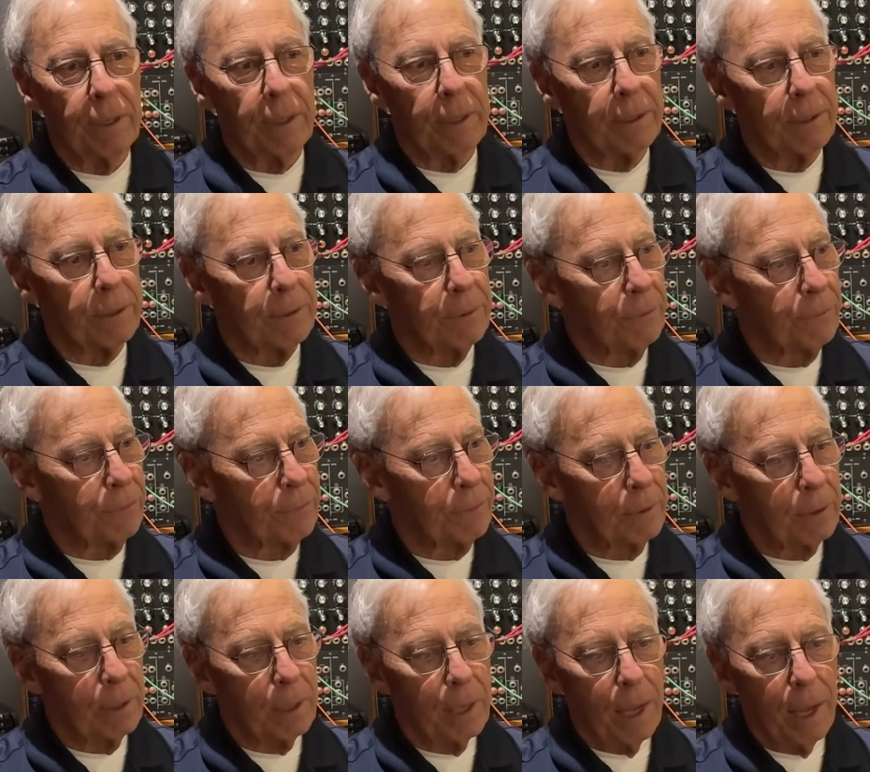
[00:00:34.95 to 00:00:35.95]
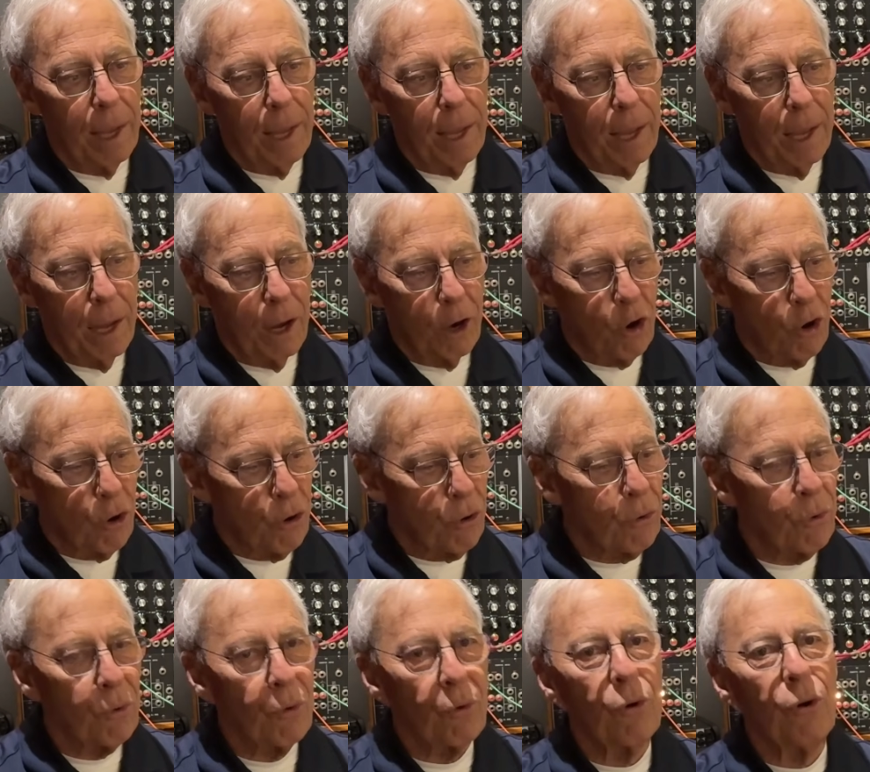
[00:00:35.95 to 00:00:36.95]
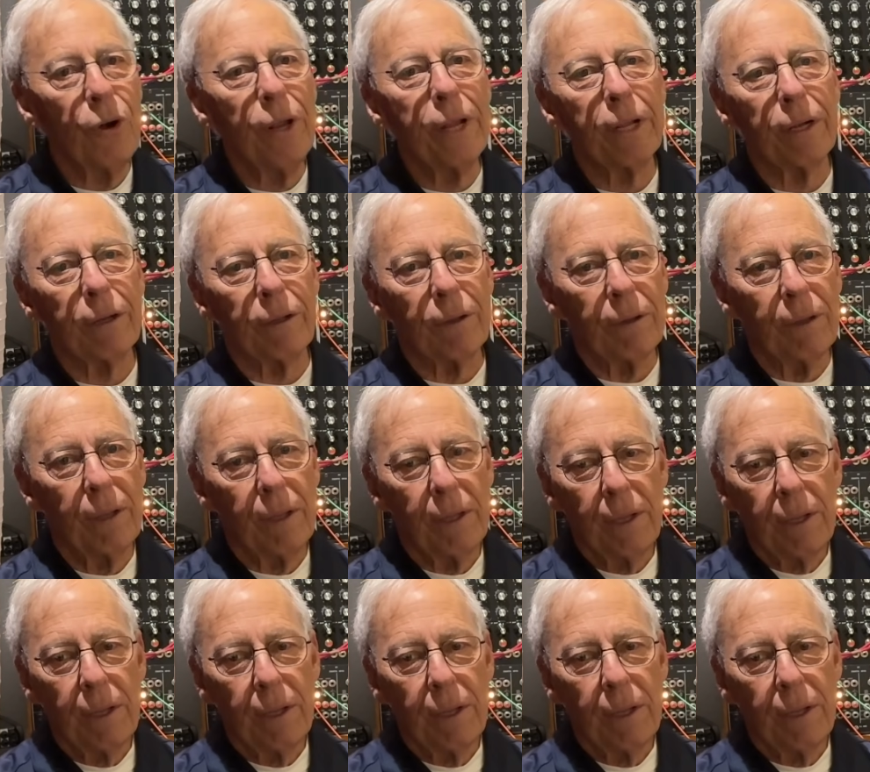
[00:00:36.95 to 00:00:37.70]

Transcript: is critical.